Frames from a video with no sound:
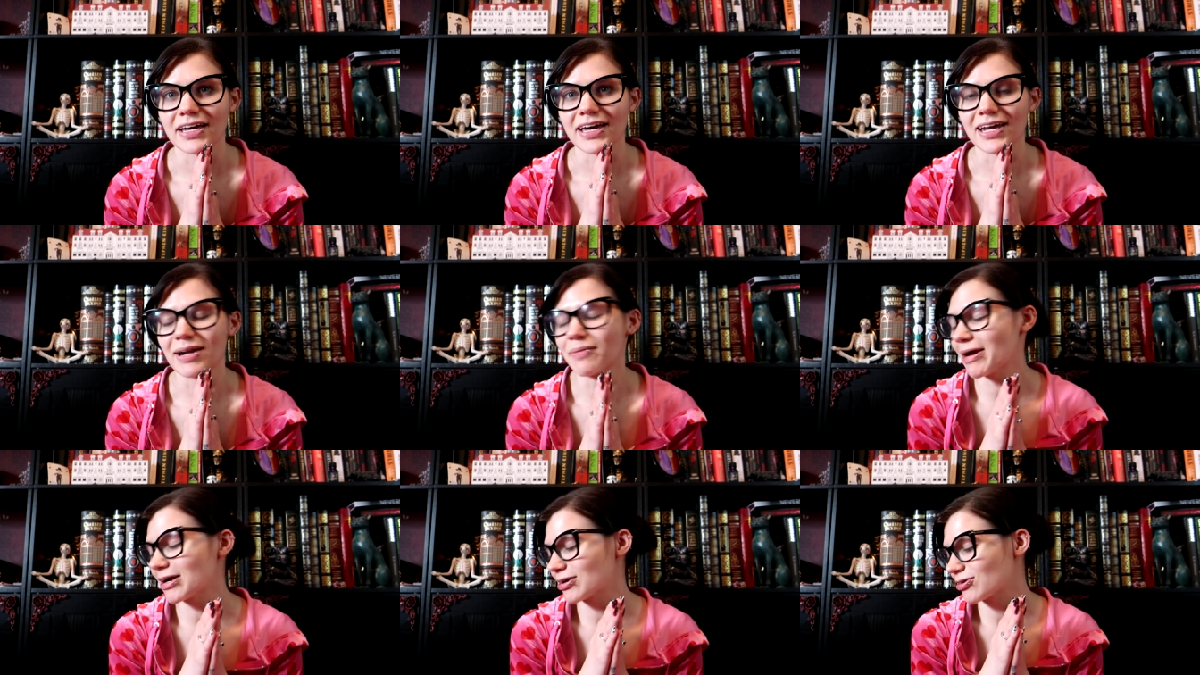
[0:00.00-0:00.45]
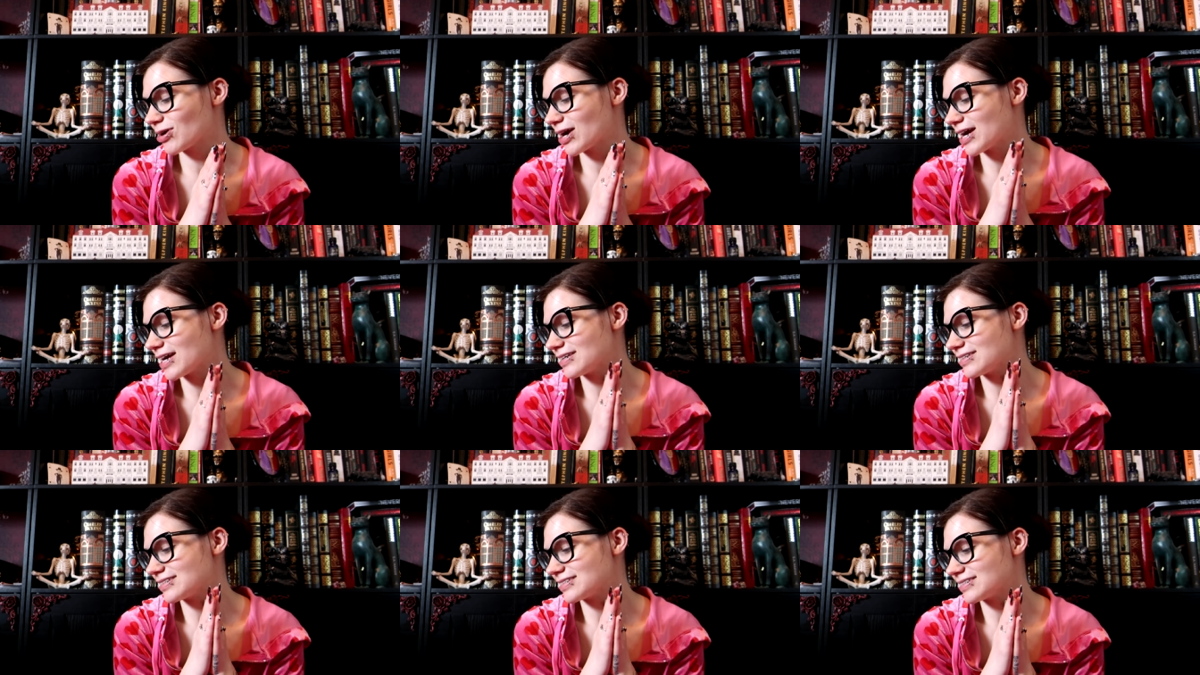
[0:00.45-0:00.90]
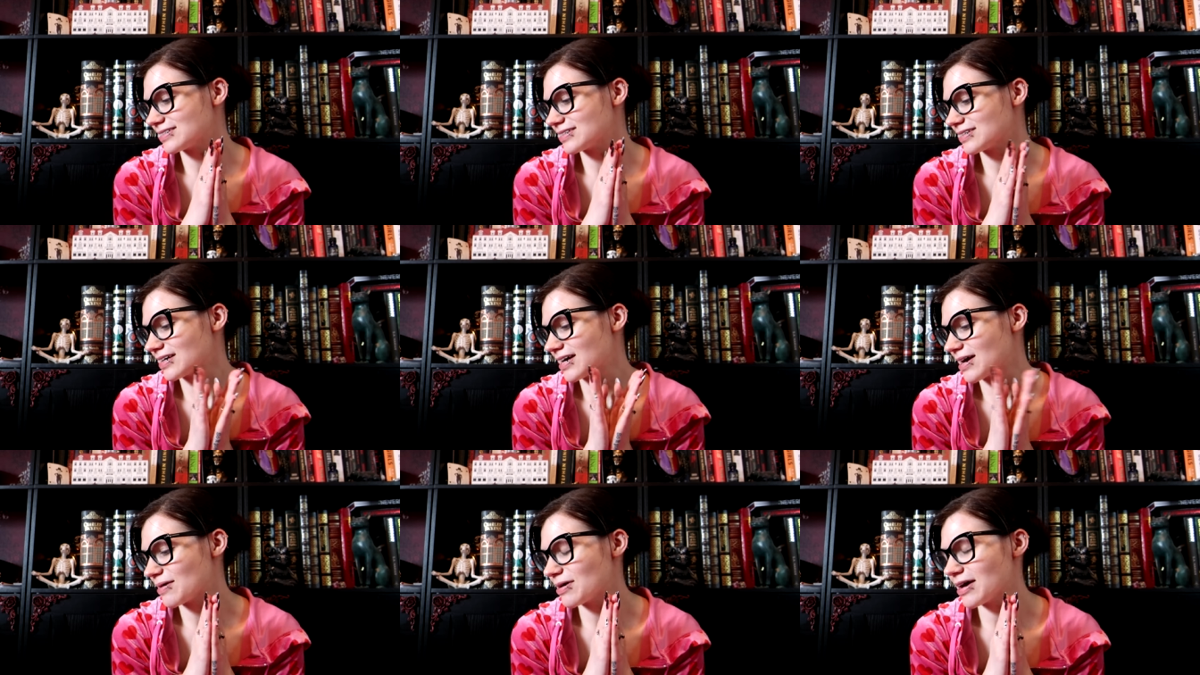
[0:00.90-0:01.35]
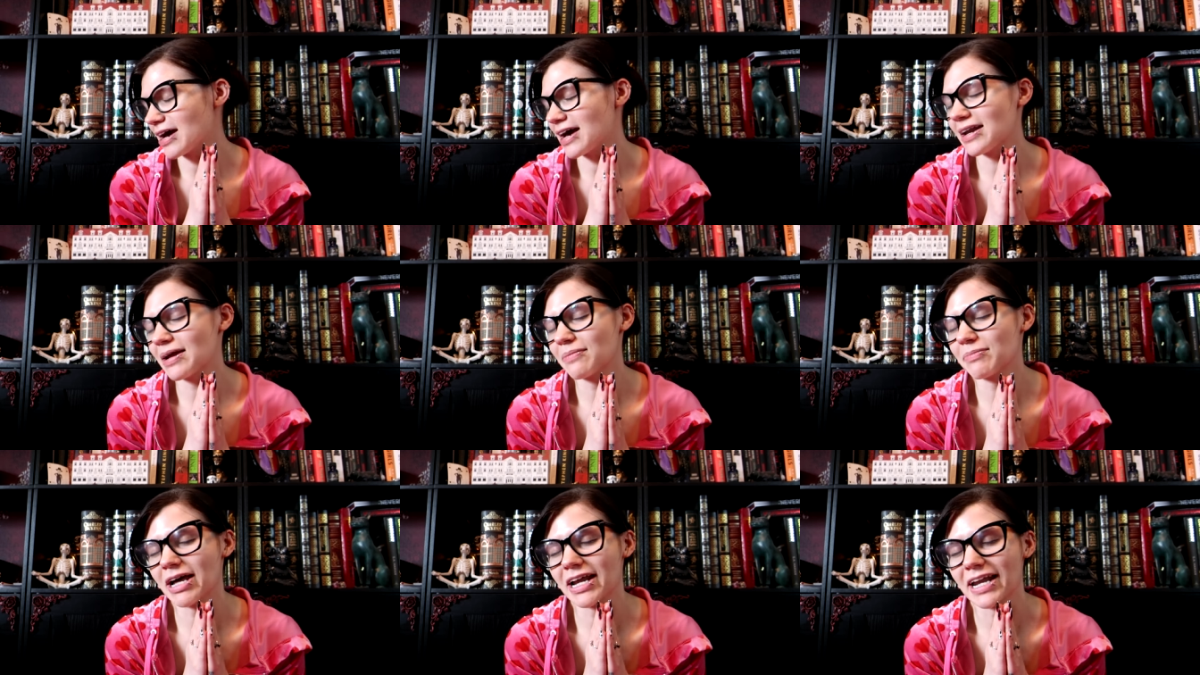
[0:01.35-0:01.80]
And I'm not great, uh,
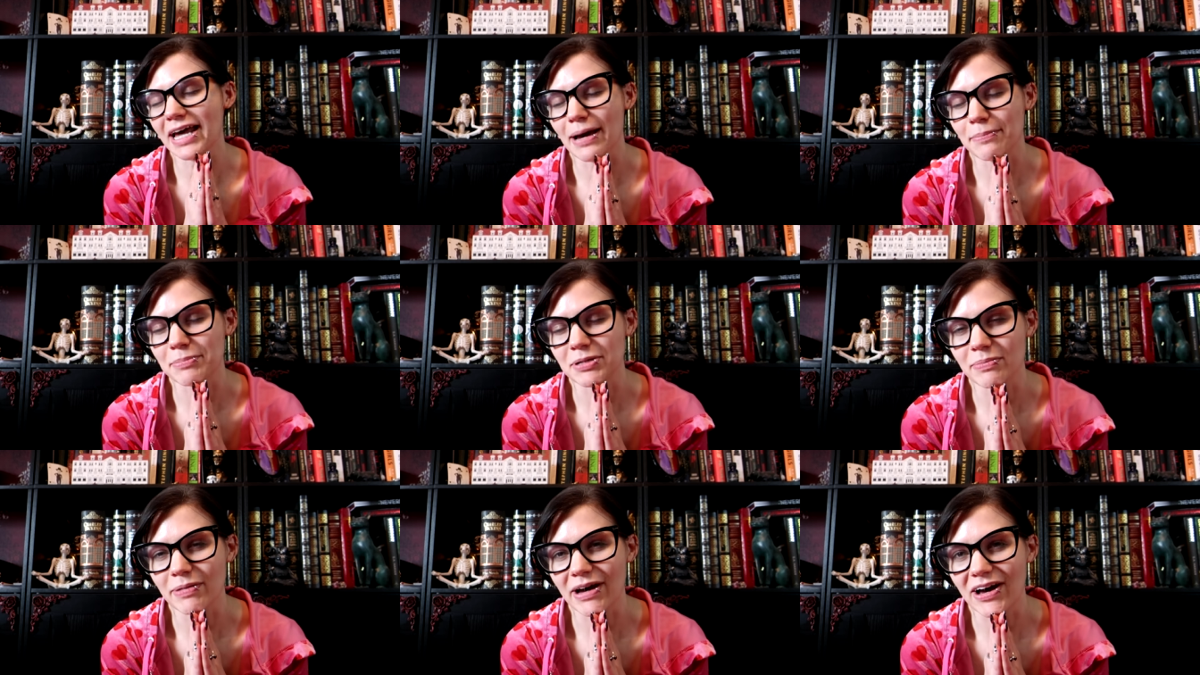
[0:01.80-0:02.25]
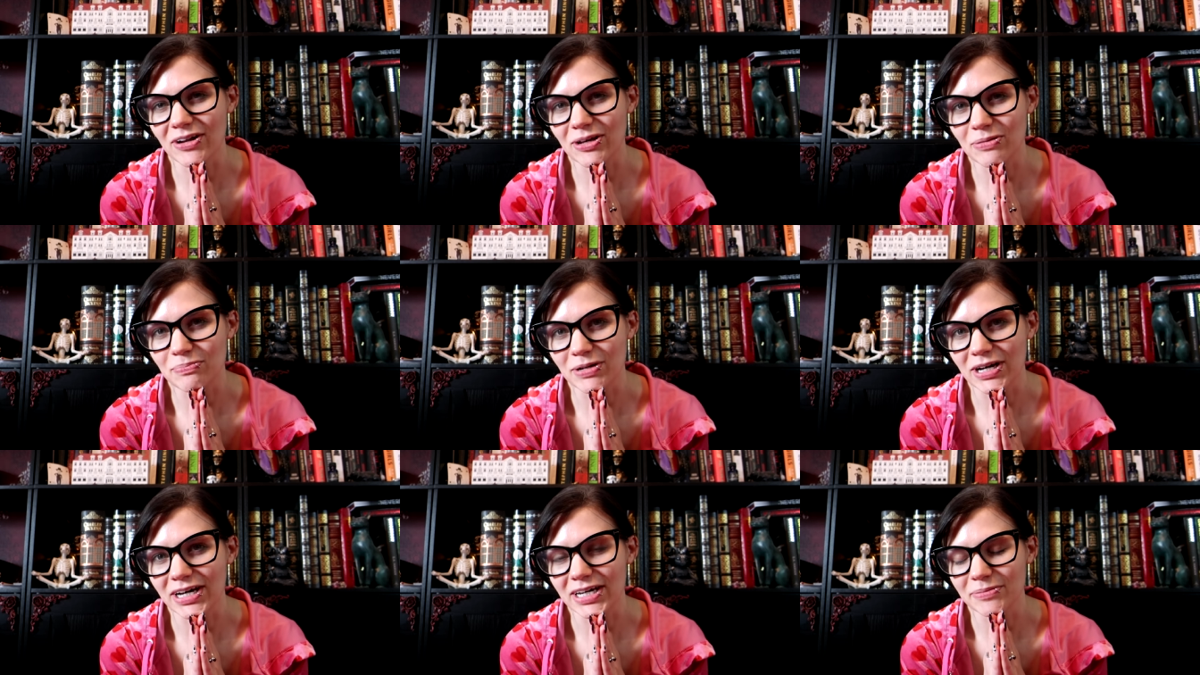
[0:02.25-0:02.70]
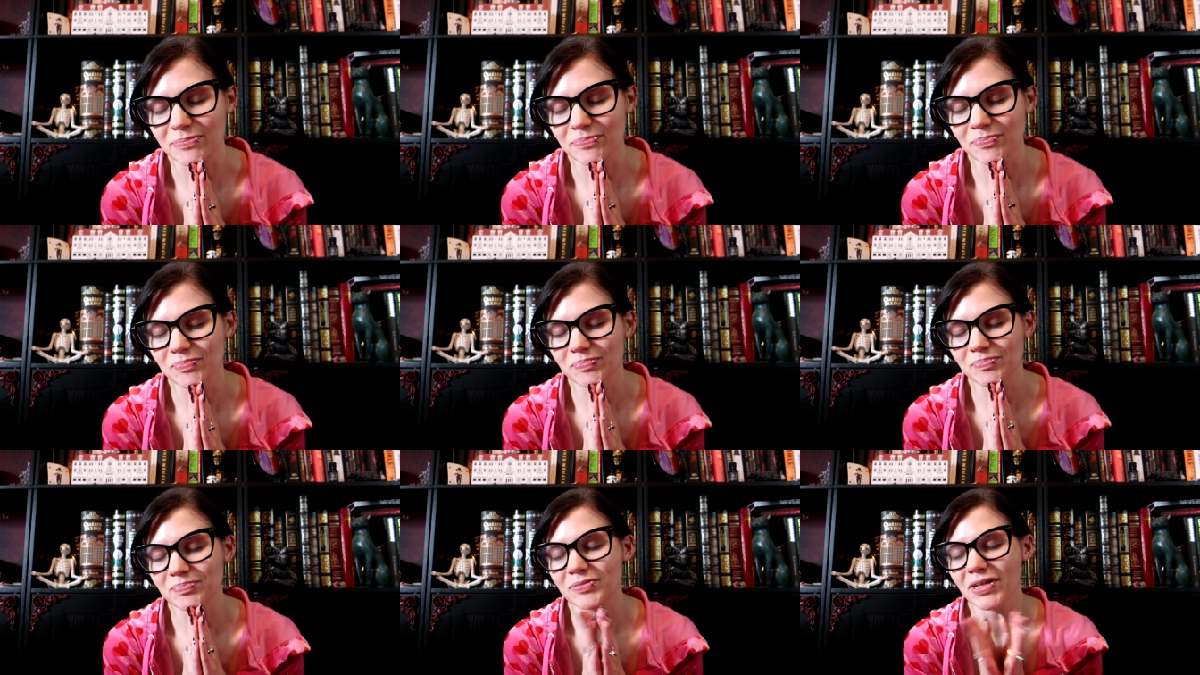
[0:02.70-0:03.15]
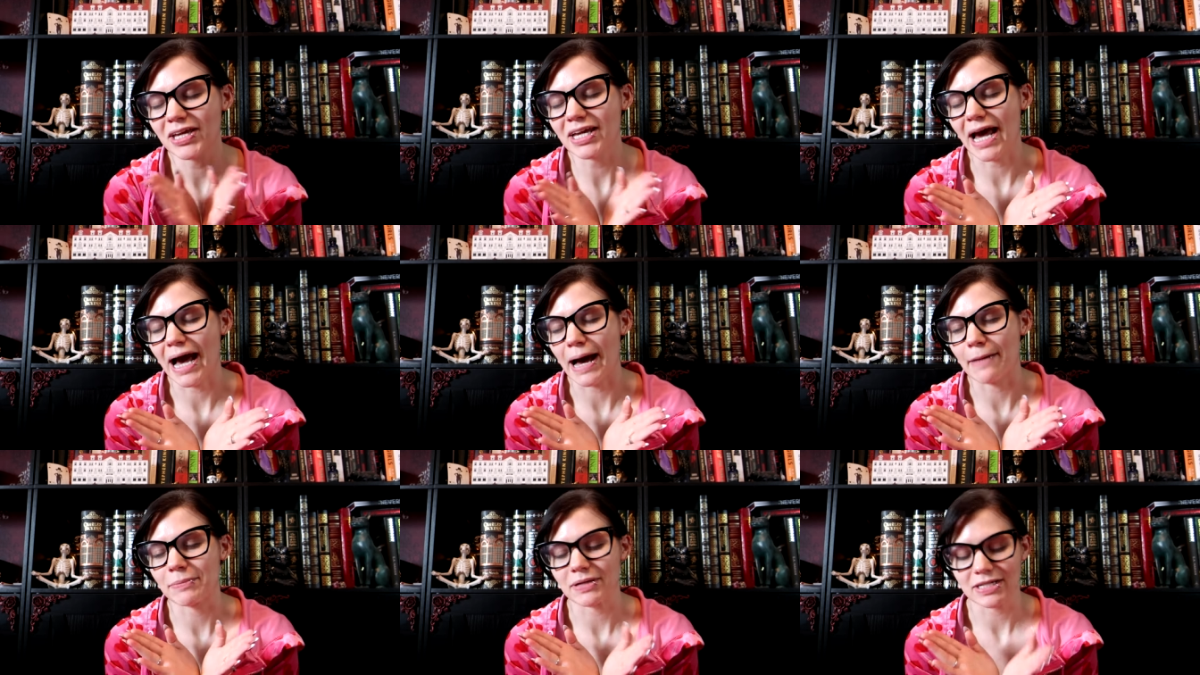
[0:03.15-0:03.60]
and I'm not happy about it, but it
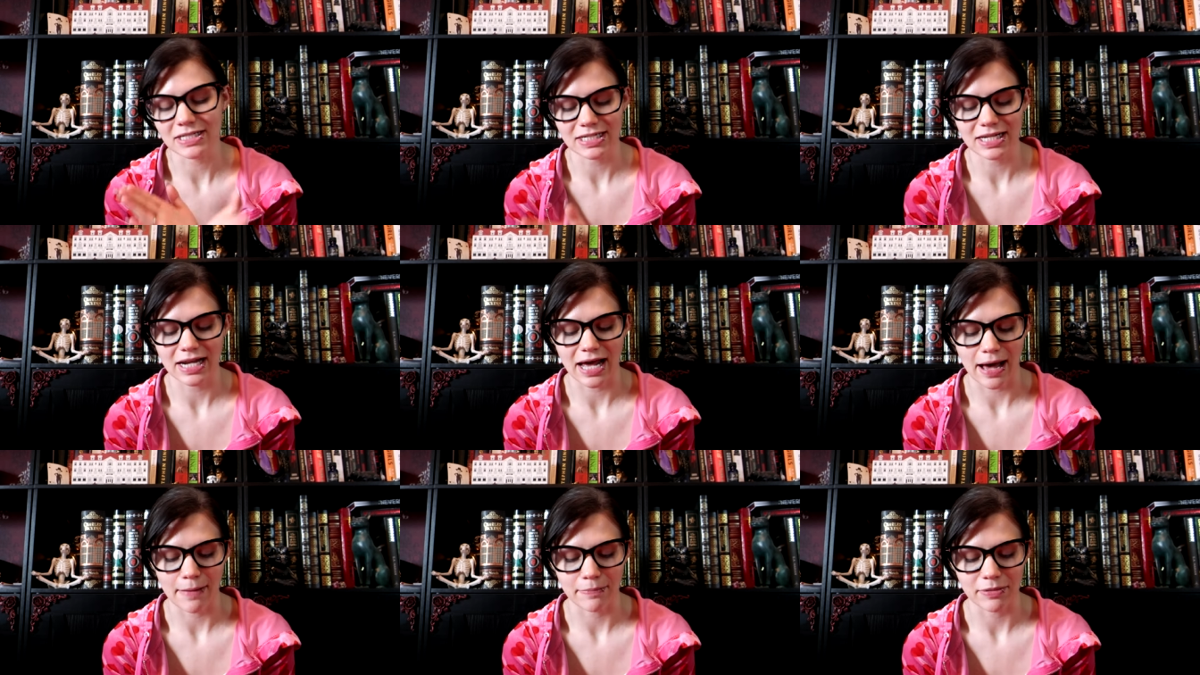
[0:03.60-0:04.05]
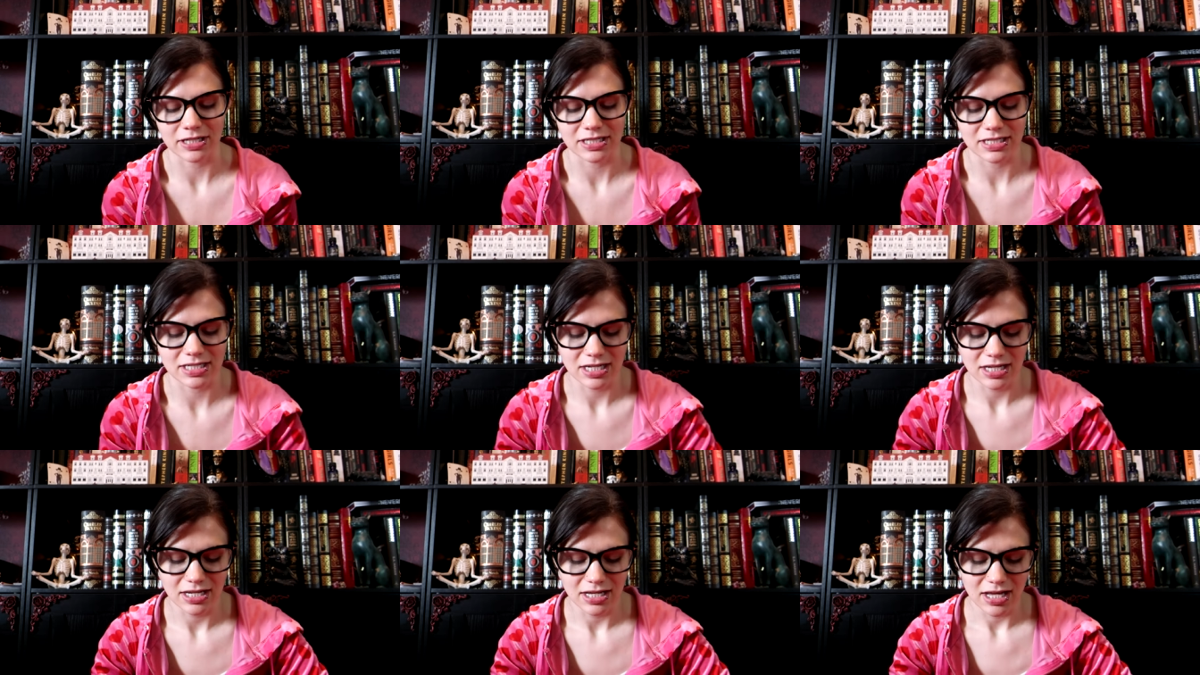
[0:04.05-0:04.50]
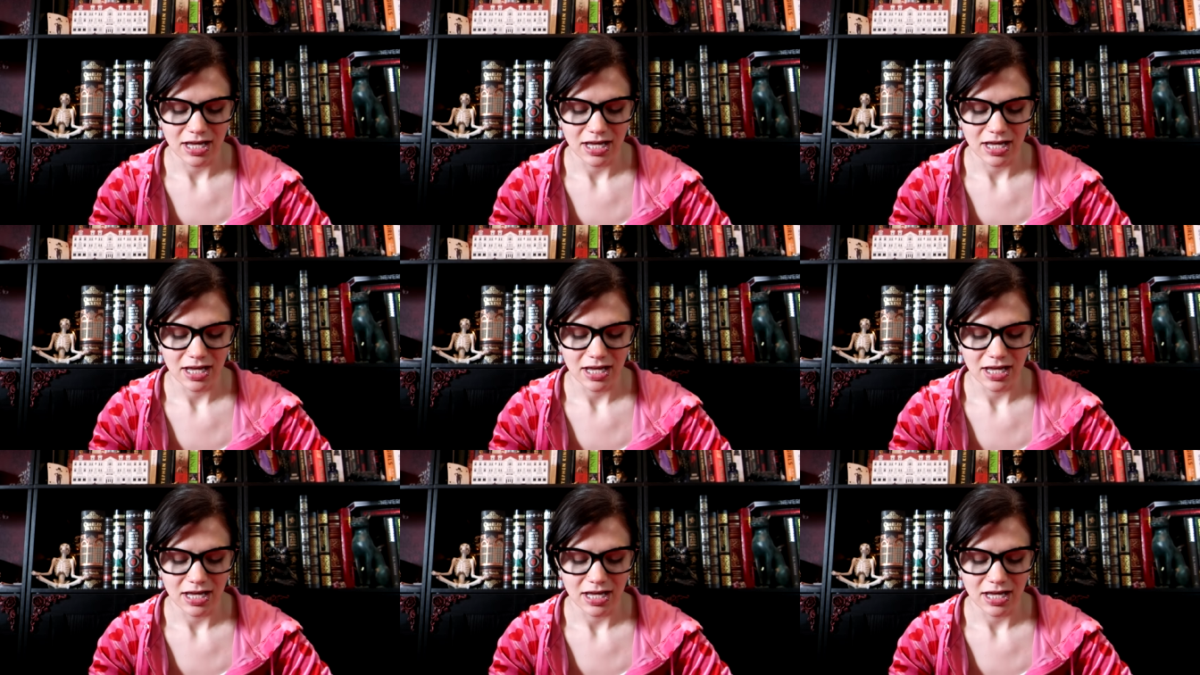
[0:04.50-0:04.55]
happens, it happens.